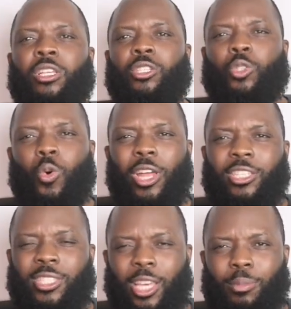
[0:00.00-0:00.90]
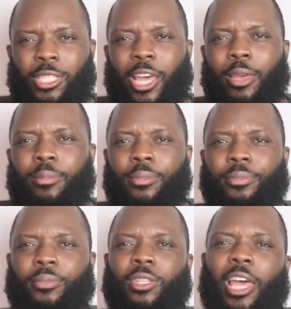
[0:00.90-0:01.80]
So at the same time,
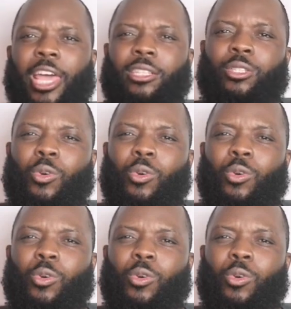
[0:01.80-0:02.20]
I had